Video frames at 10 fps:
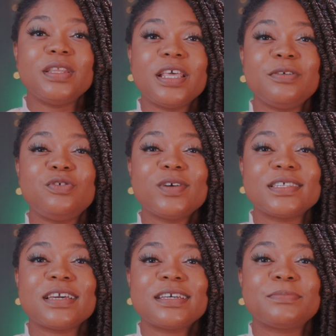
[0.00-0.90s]
The
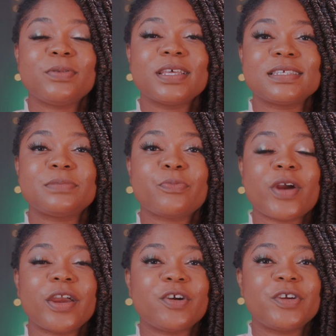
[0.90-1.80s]
USCIS places
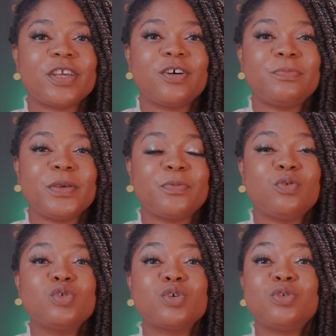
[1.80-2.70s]
priority on people
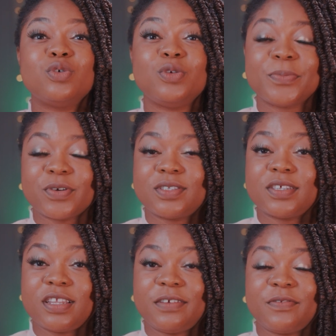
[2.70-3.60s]
who don't know you personally.